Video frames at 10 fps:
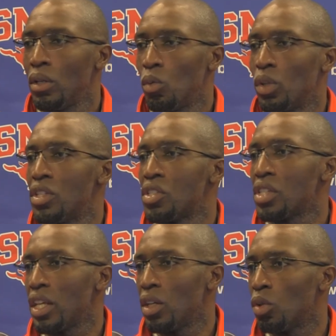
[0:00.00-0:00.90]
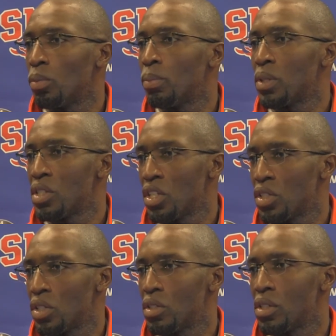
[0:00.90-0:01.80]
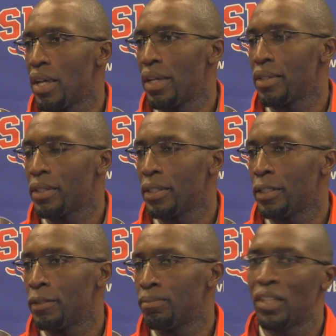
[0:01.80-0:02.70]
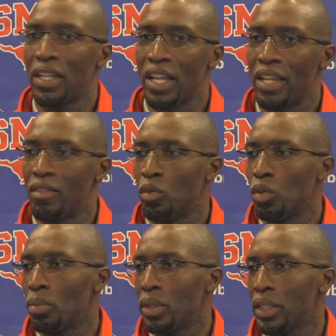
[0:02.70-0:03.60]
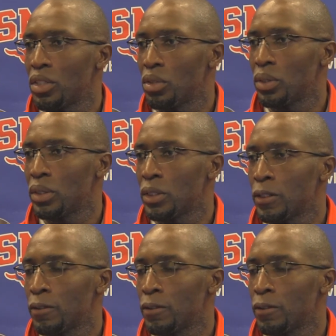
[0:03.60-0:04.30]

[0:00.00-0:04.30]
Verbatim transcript: with the skill positions that uh, that Navy will bring to us.